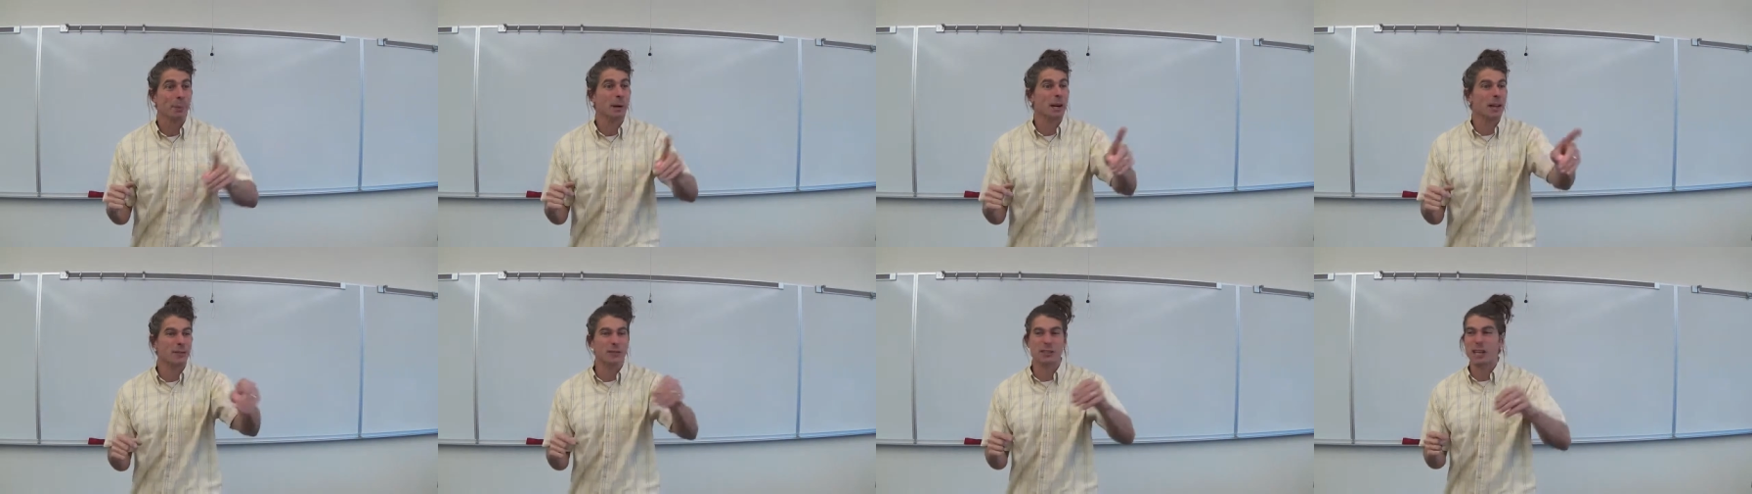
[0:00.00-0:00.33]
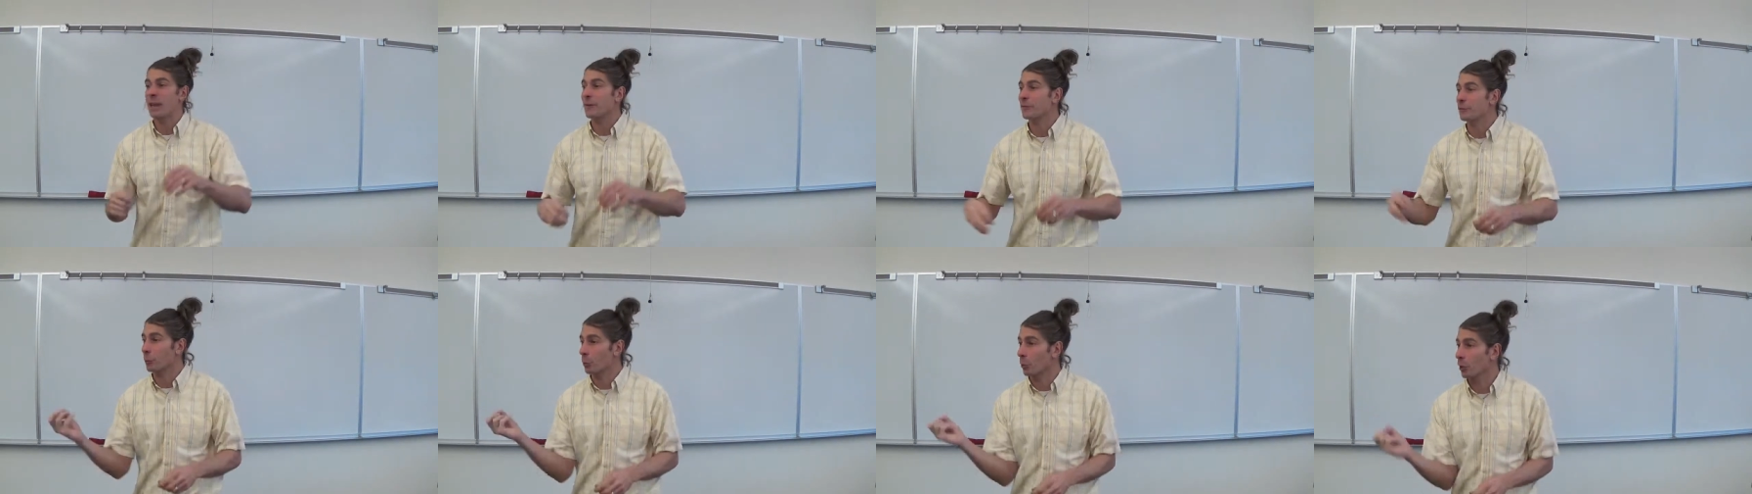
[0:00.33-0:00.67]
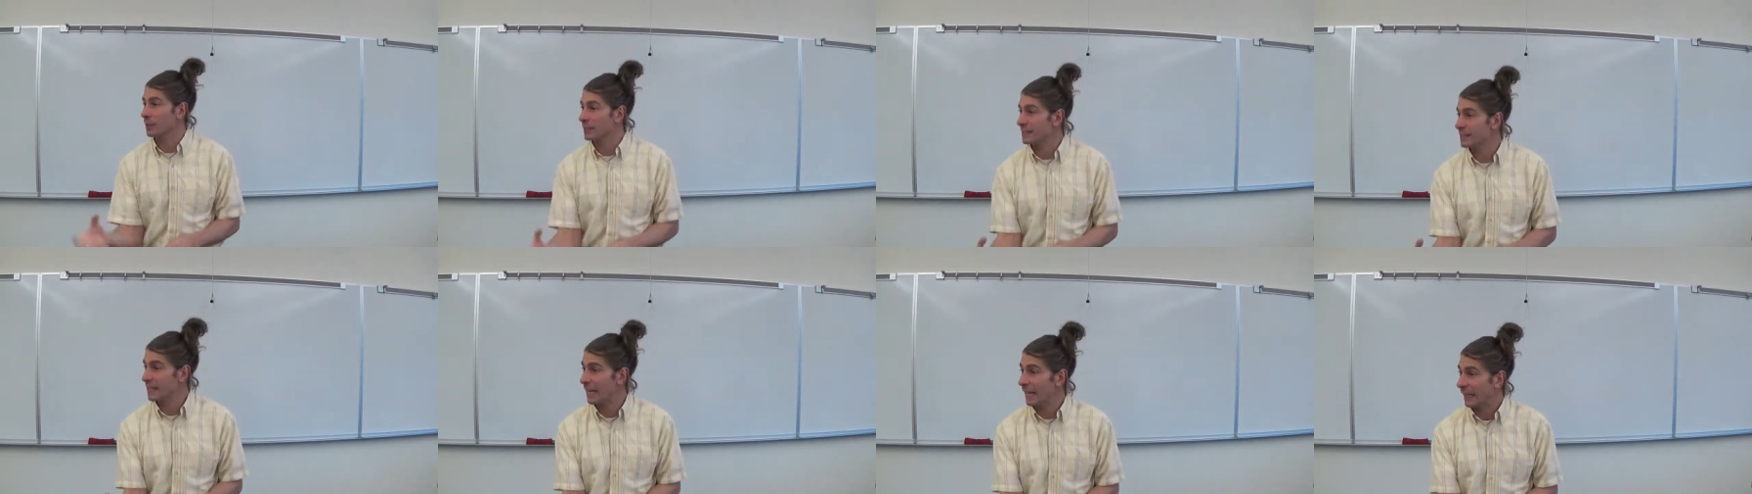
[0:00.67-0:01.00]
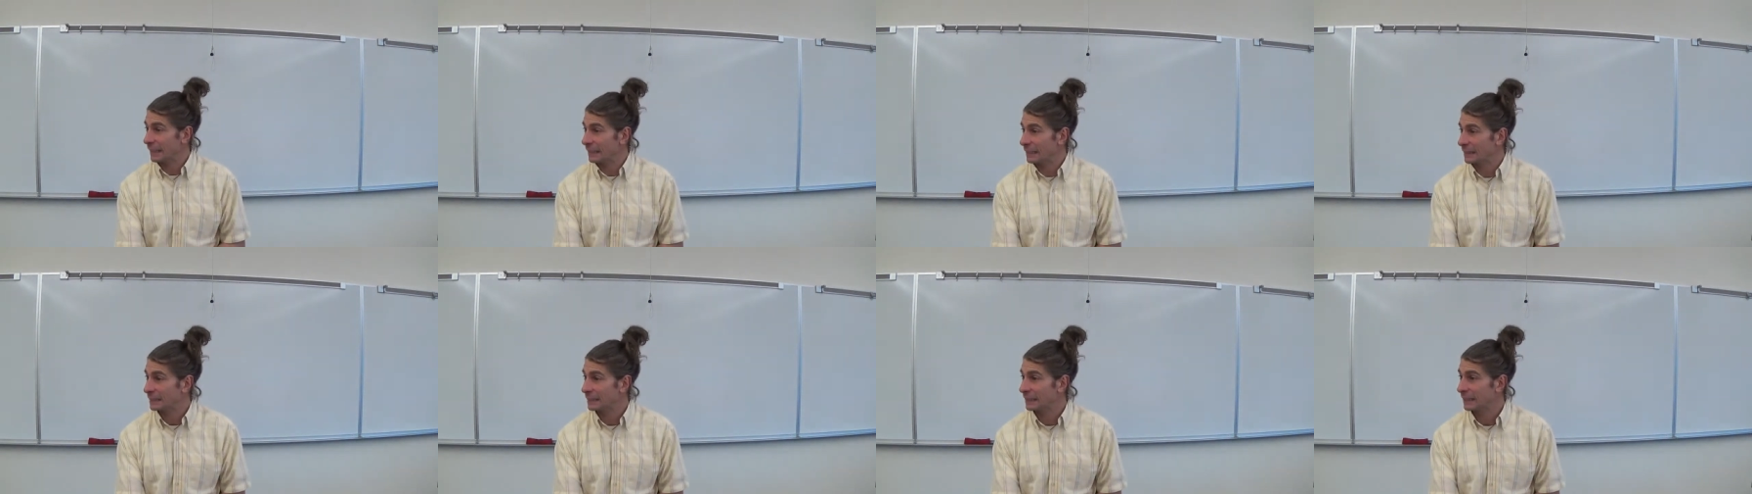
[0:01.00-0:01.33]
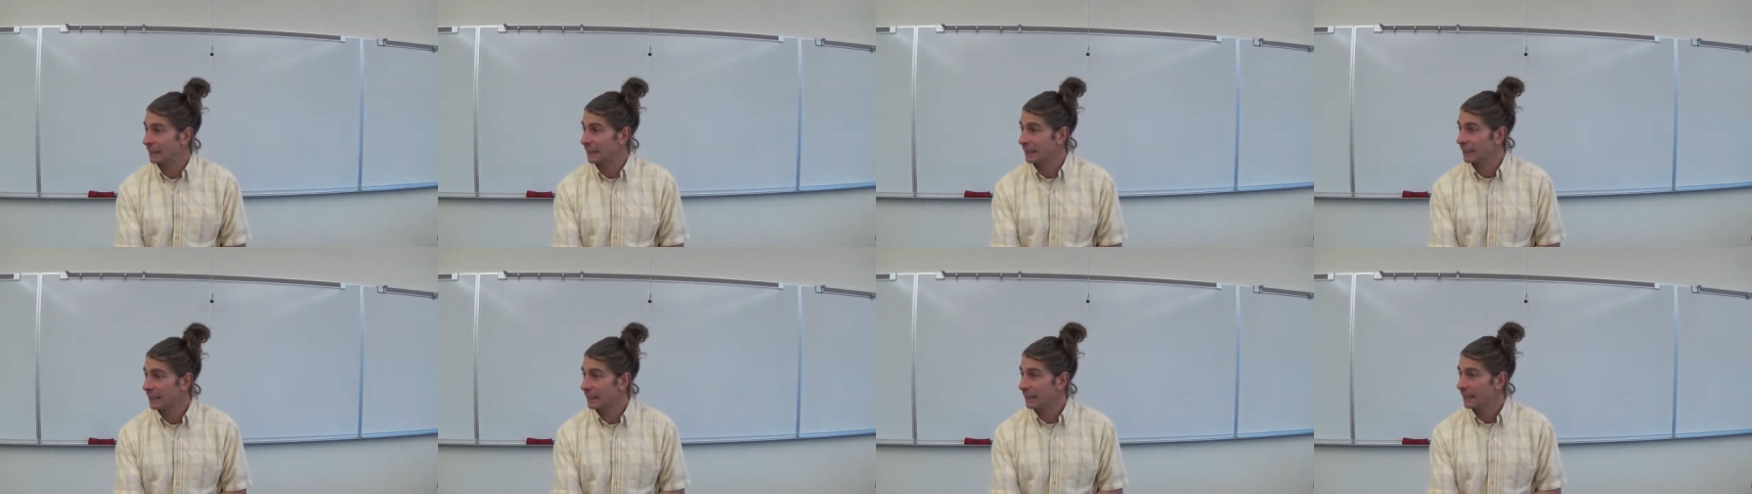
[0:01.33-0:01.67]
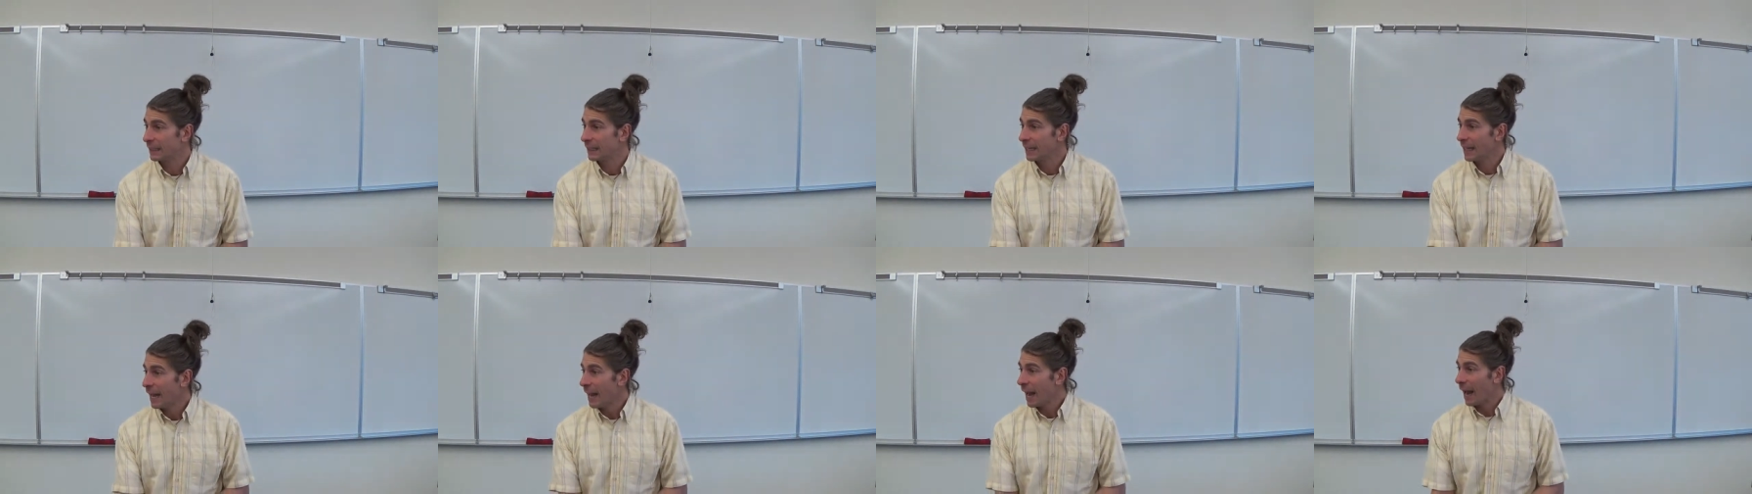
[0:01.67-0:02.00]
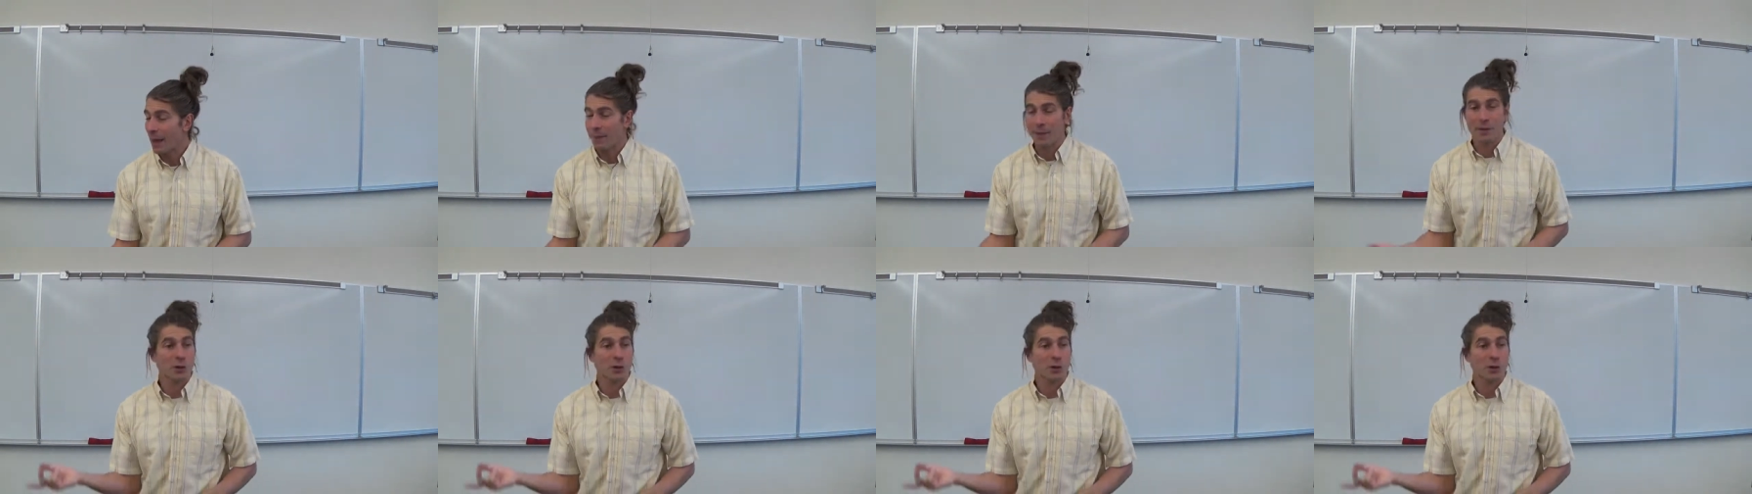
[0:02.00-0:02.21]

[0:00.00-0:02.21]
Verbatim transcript: But if, say, if you roll a 6, and